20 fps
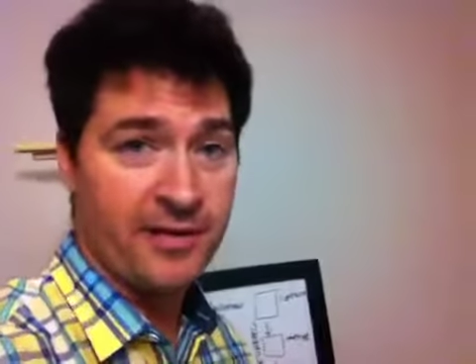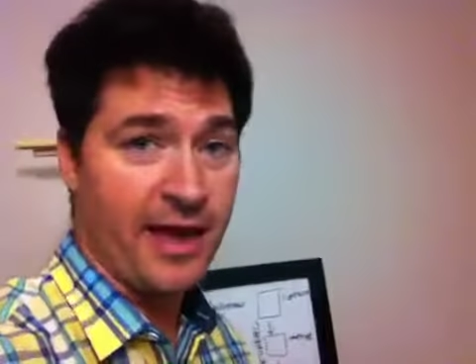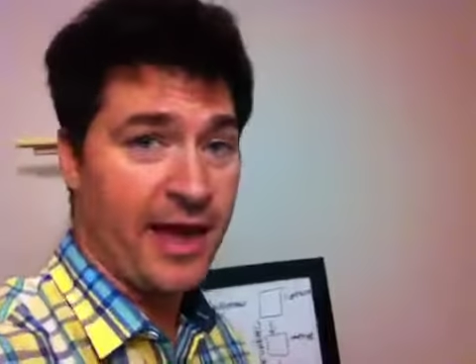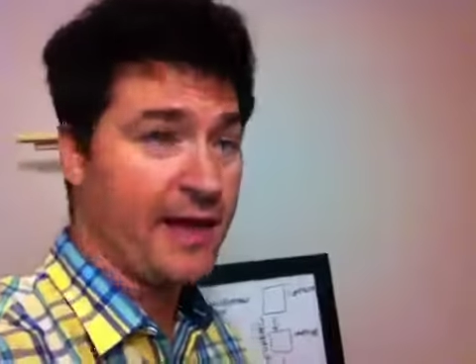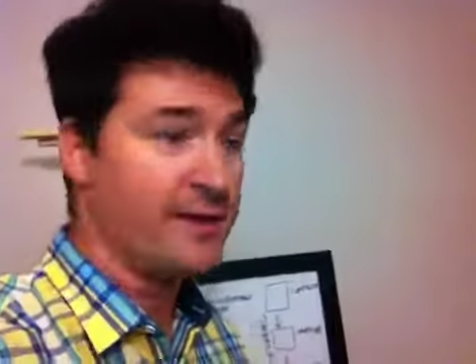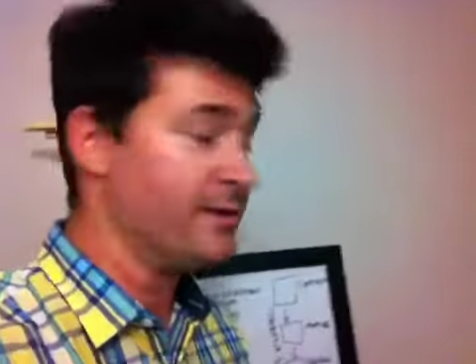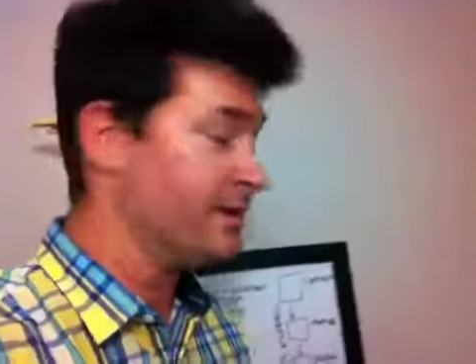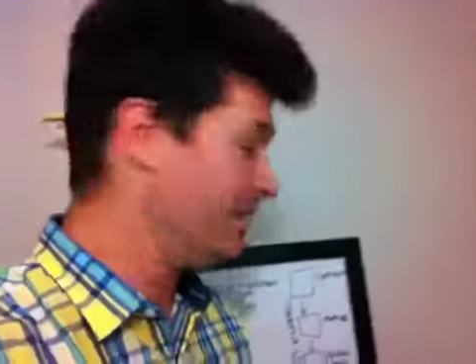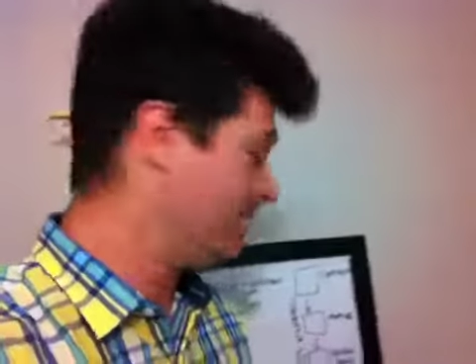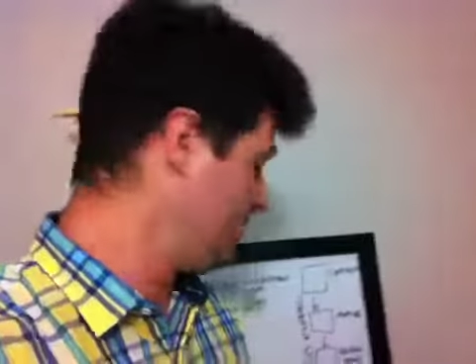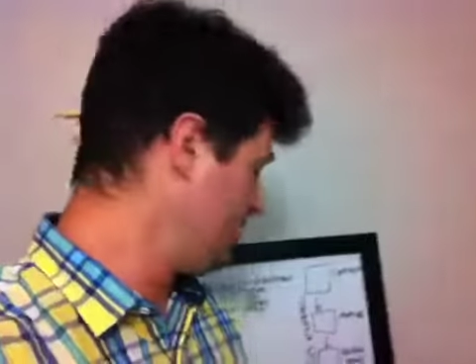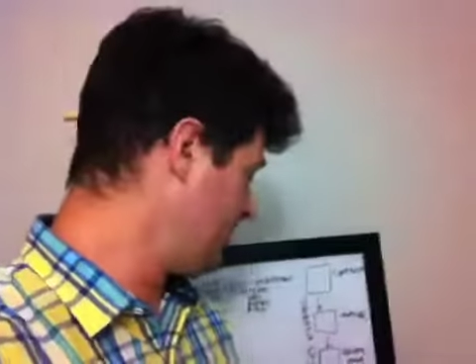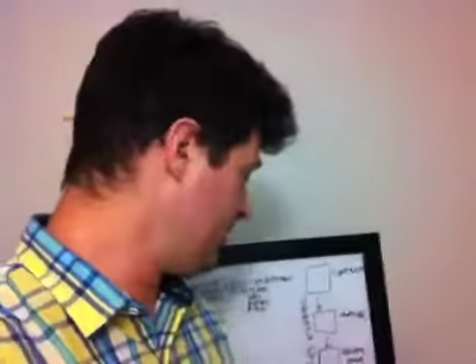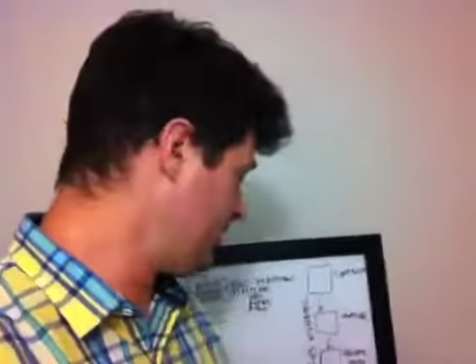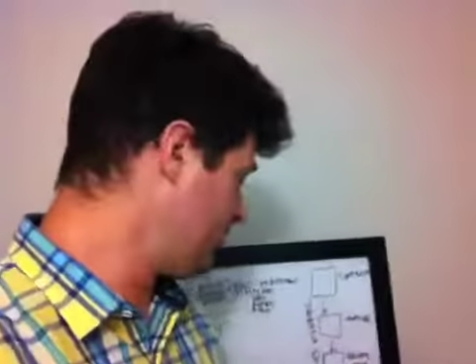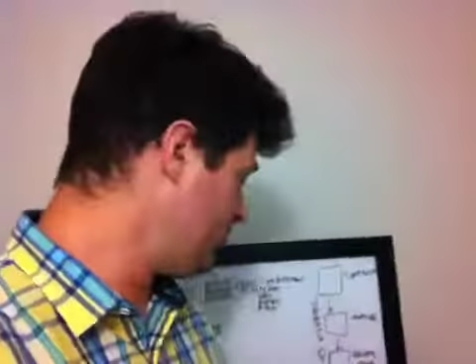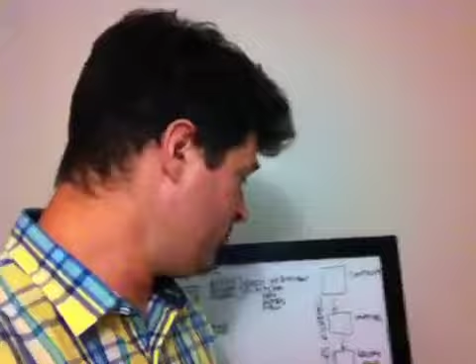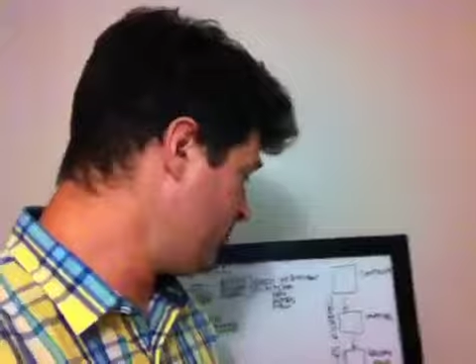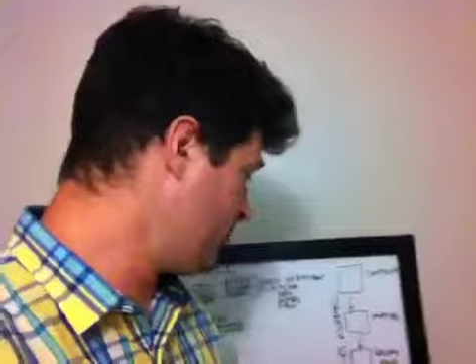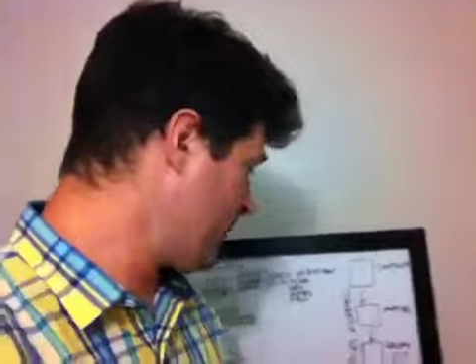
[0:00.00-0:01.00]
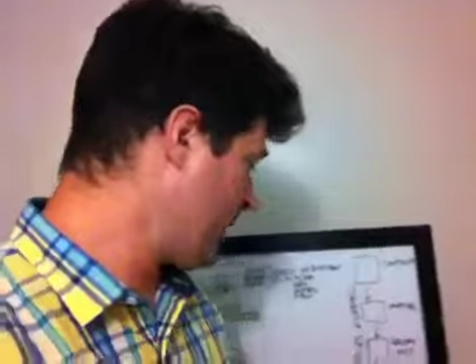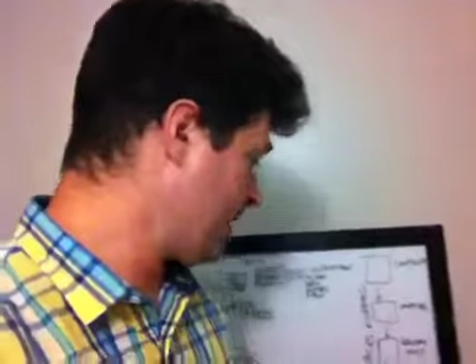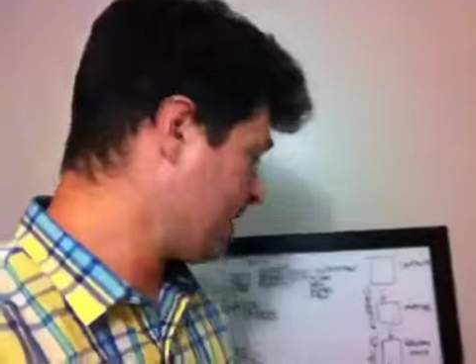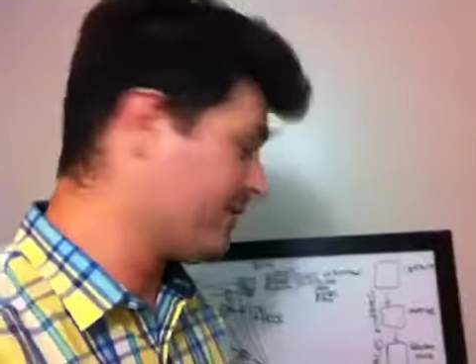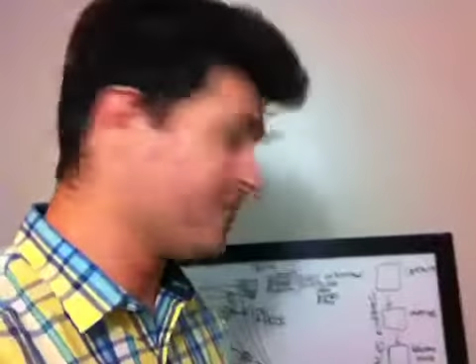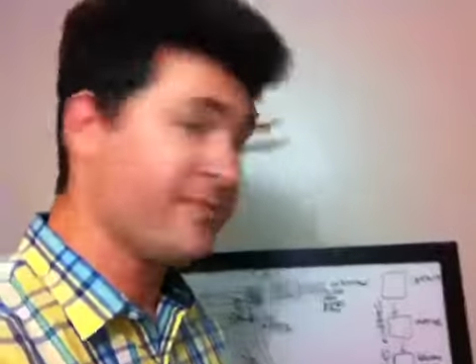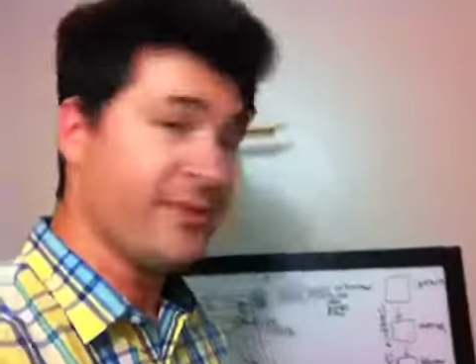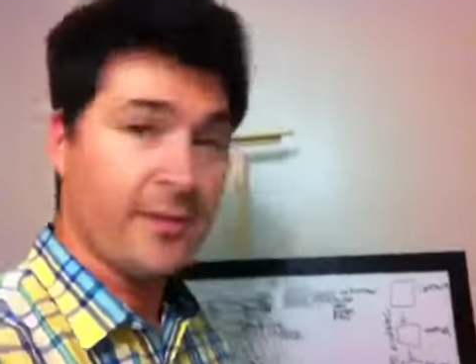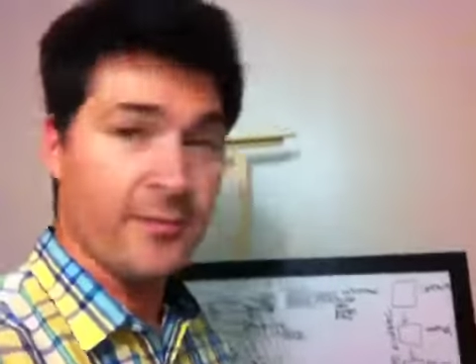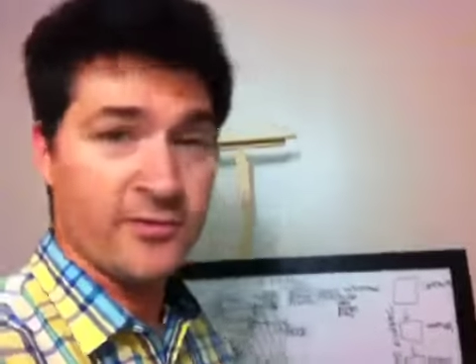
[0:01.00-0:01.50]
that, a coupon
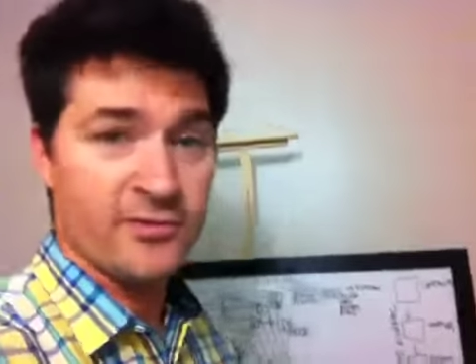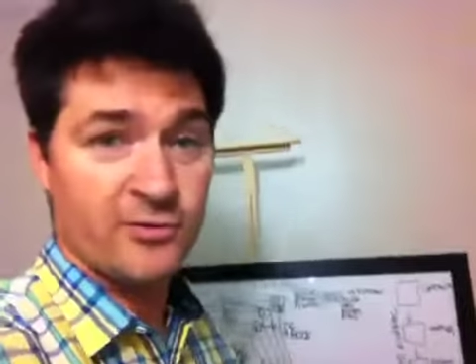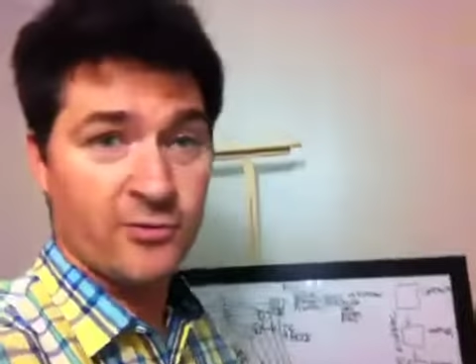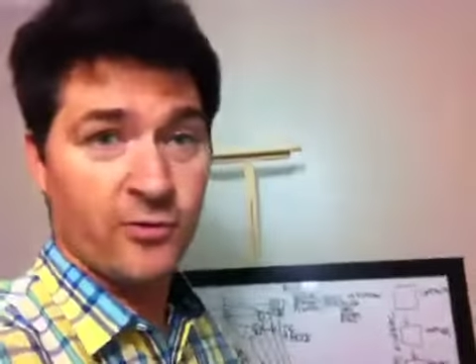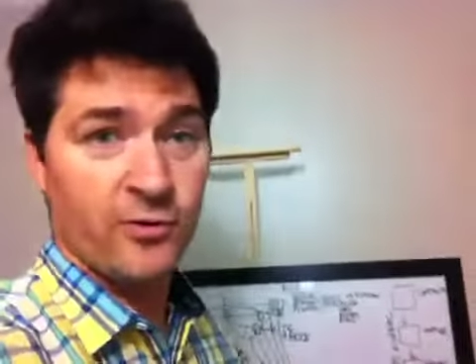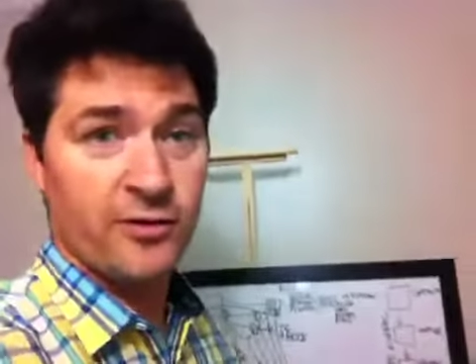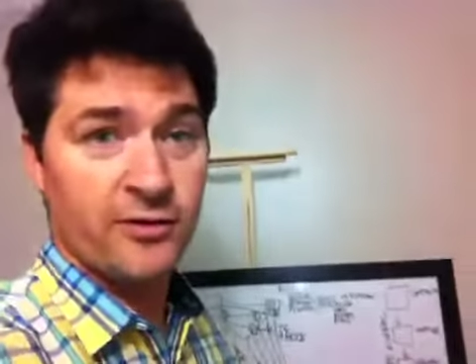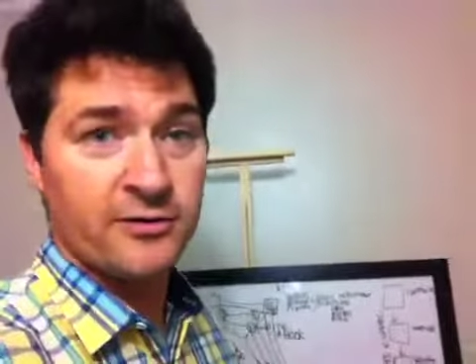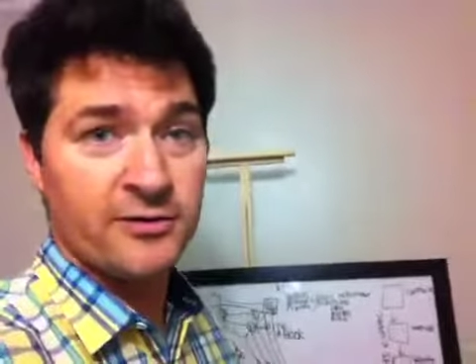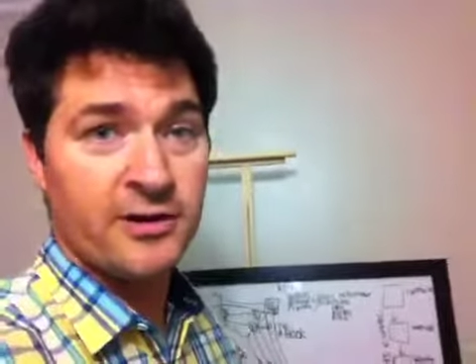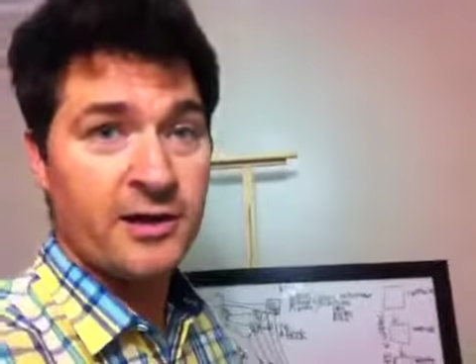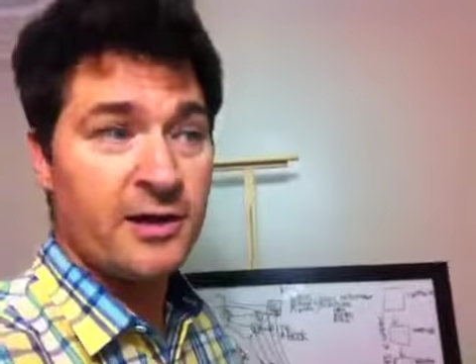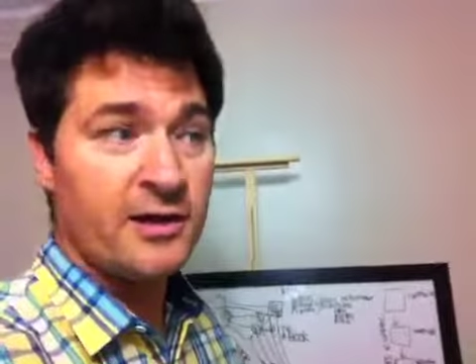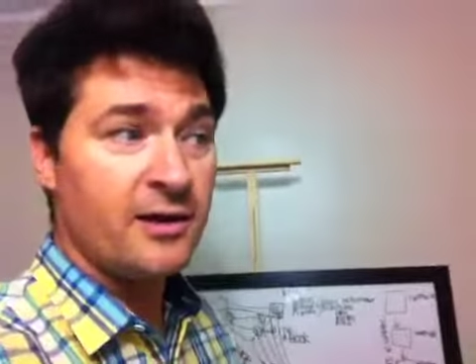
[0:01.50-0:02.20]
of some sort.